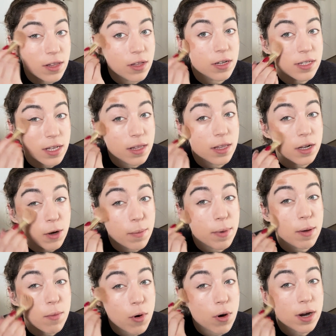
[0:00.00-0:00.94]
looks a little
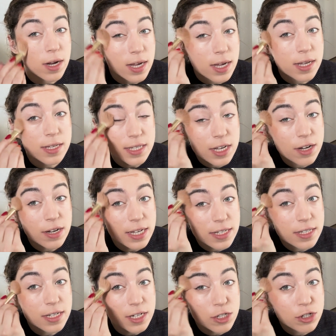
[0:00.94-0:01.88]
bit more
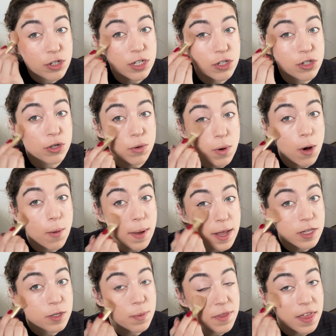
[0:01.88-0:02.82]
serious than a traditional
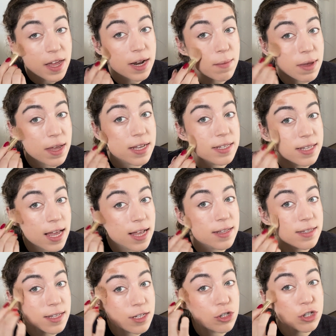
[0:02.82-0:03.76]
romance, but then it makes
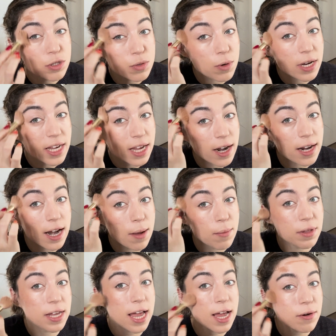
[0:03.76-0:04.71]
sense that she's working on an
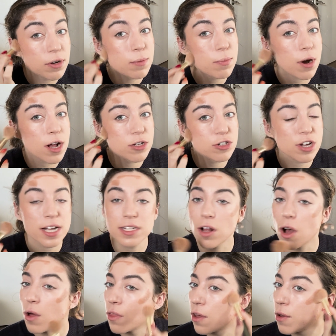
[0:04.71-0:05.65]
Emily Henry project,
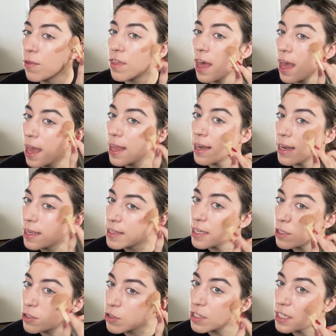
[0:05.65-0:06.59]
although then it's
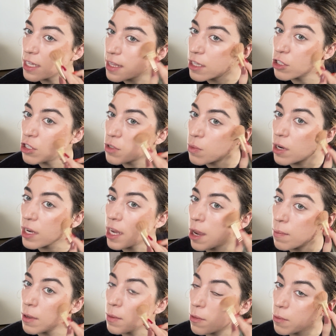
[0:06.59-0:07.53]
interesting that she's working
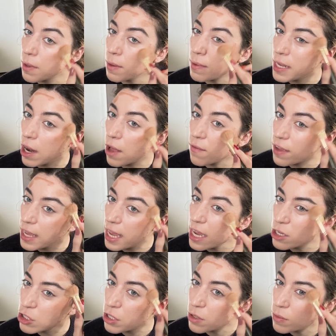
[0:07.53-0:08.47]
on People We Meet on
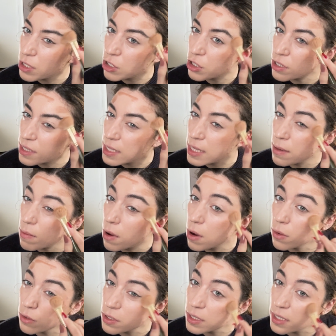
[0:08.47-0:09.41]
Vacation, which is the
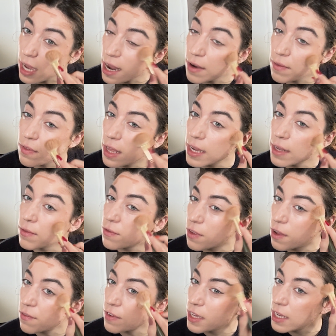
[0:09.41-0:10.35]
most kind of light and
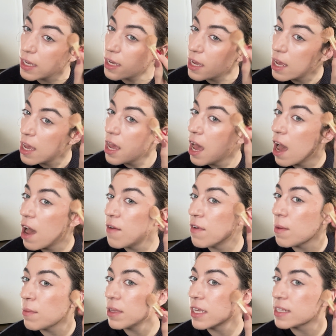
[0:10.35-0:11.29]
fluffy of
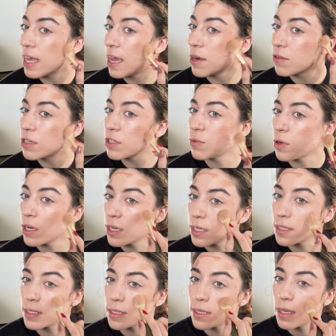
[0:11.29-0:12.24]
Emily Henry's
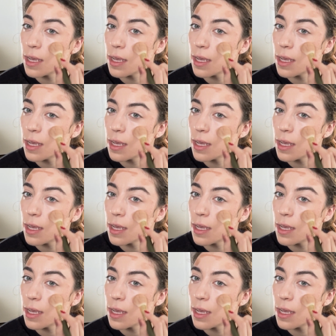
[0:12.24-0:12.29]
works.